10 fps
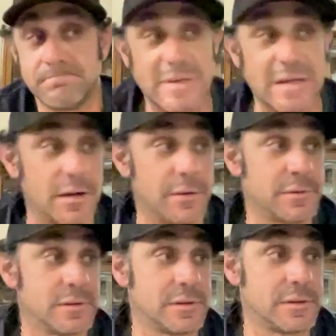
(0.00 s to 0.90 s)
you know,
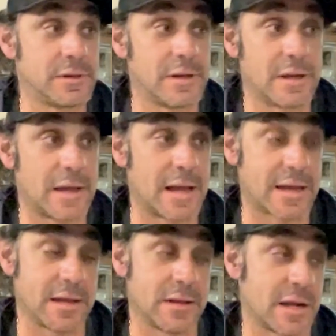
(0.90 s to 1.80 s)
I
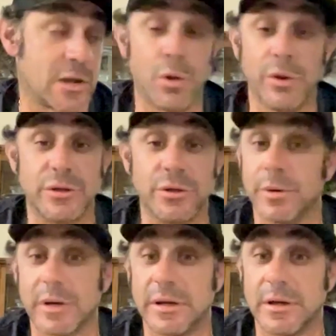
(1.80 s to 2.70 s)
can only do
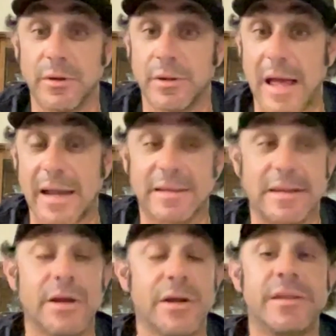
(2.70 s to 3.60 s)
it, I can
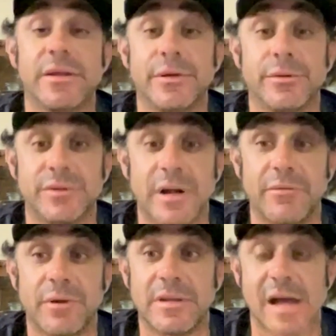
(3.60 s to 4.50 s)
tell you that there's
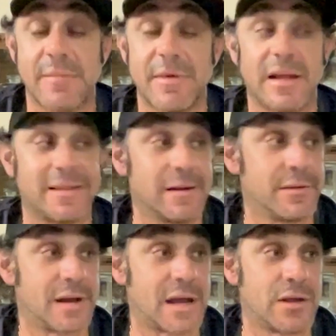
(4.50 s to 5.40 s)
never a time out there
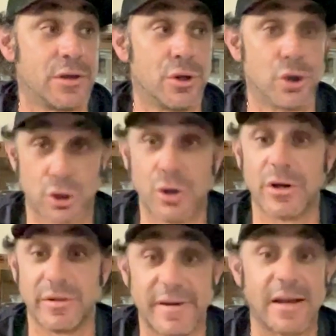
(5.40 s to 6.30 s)
that I could
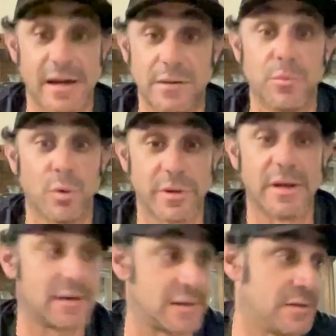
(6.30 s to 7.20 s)
have hit any more
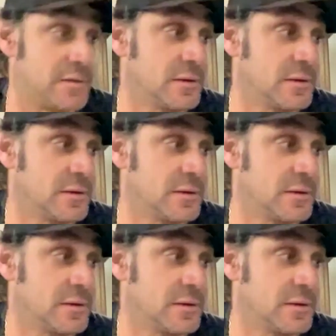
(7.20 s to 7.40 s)
than I did.